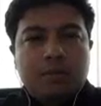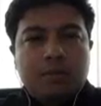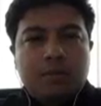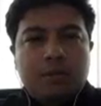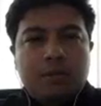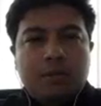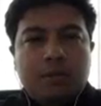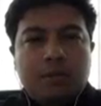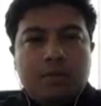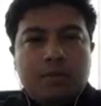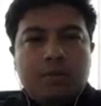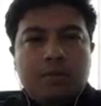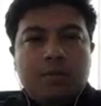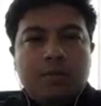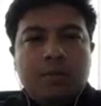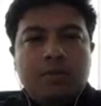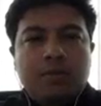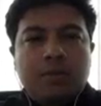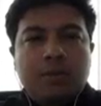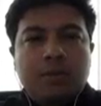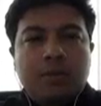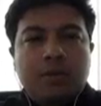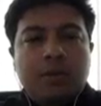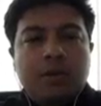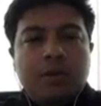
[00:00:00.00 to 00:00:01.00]
So
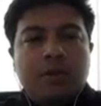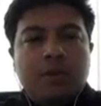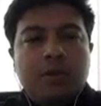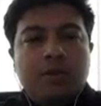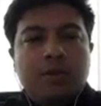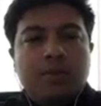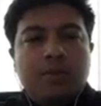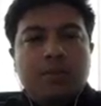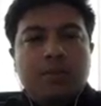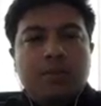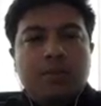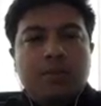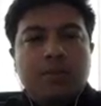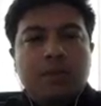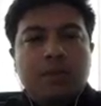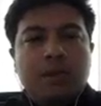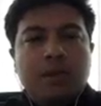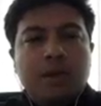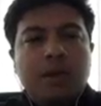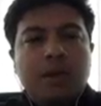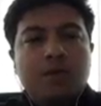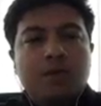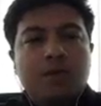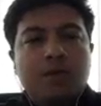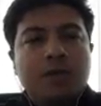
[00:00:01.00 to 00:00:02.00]

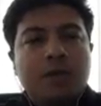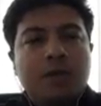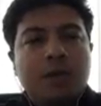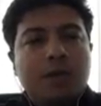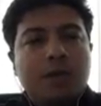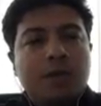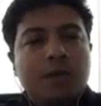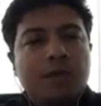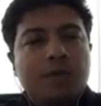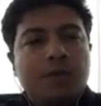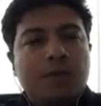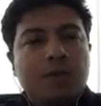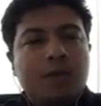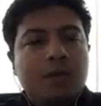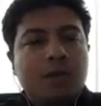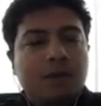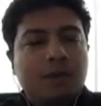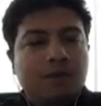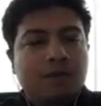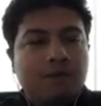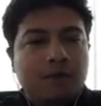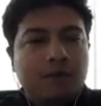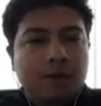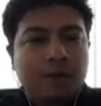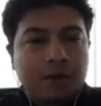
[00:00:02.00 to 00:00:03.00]
how can we
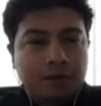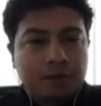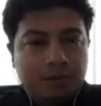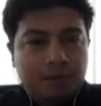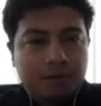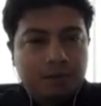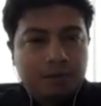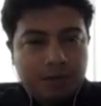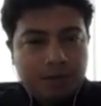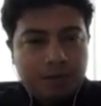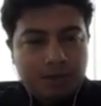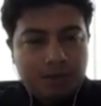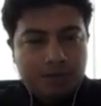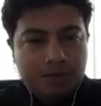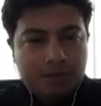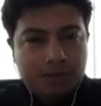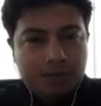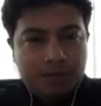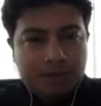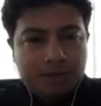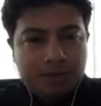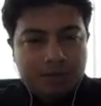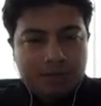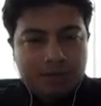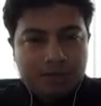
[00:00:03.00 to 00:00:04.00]
avoid
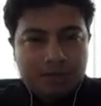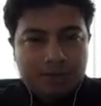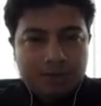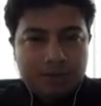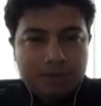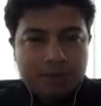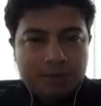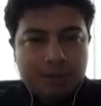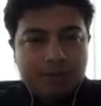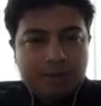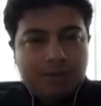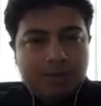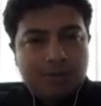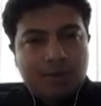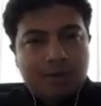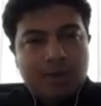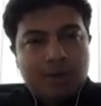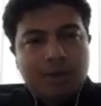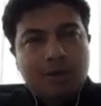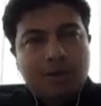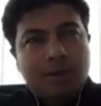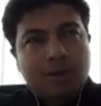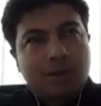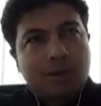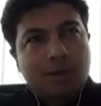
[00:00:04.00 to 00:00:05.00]
plagiarism? So there
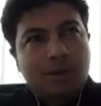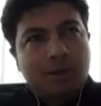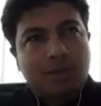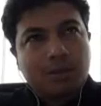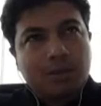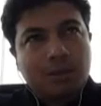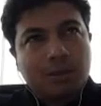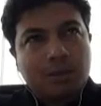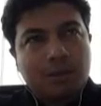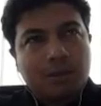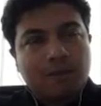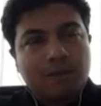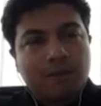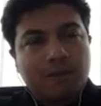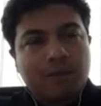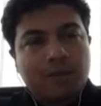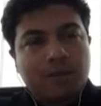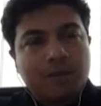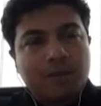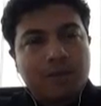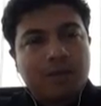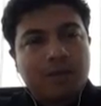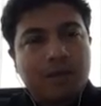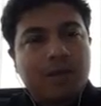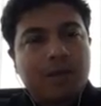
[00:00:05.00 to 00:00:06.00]
are a couple of
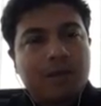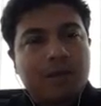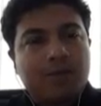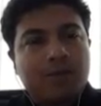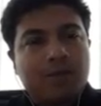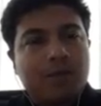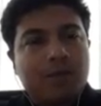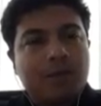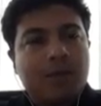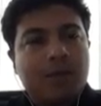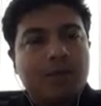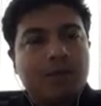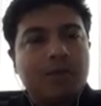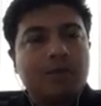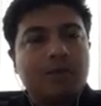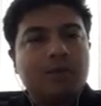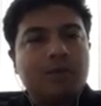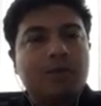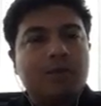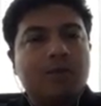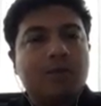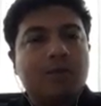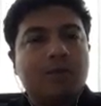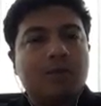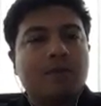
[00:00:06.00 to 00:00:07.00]
ways that we can do
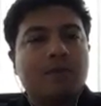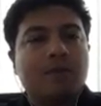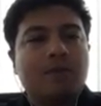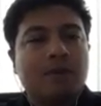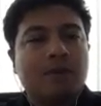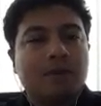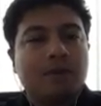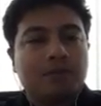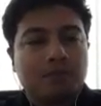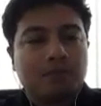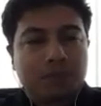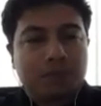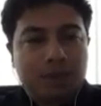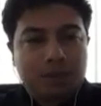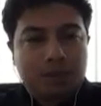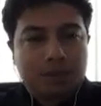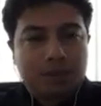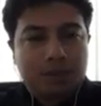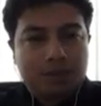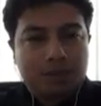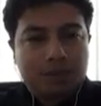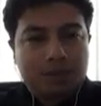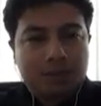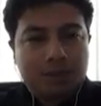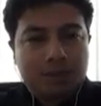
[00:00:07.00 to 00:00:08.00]
to avoid
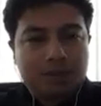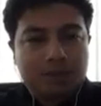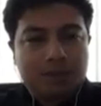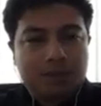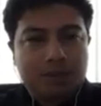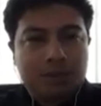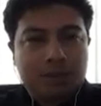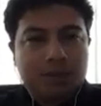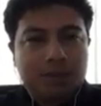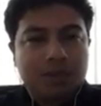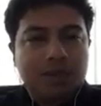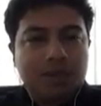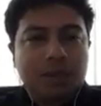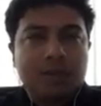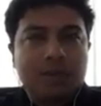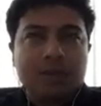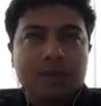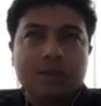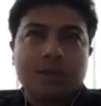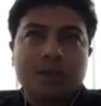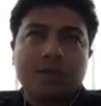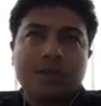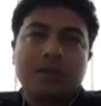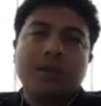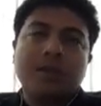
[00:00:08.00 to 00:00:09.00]
plagiarism. So
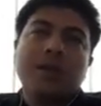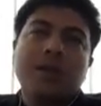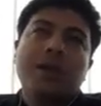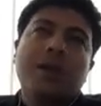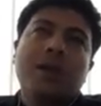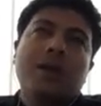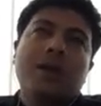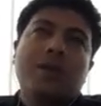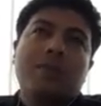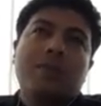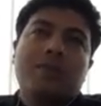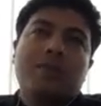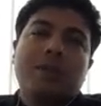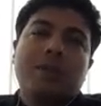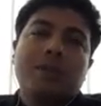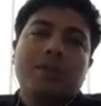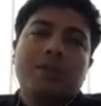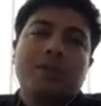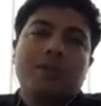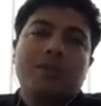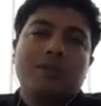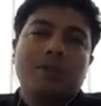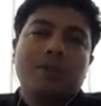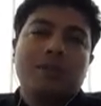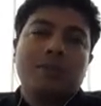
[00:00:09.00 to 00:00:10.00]
since
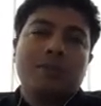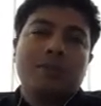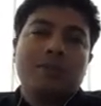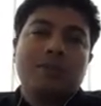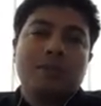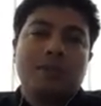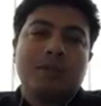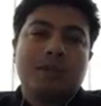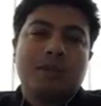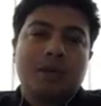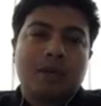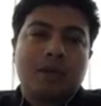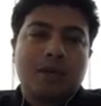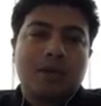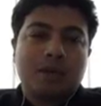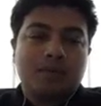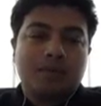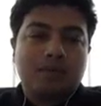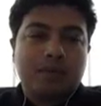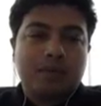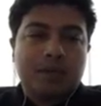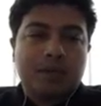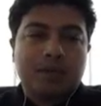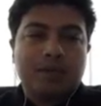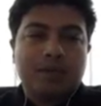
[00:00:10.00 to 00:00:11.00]
plagiarism is cut and
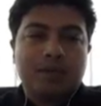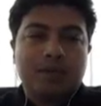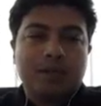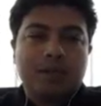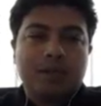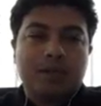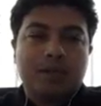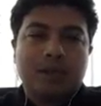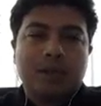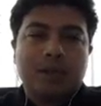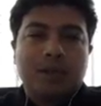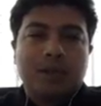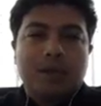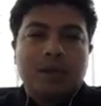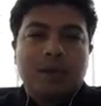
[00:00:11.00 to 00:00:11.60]
paste,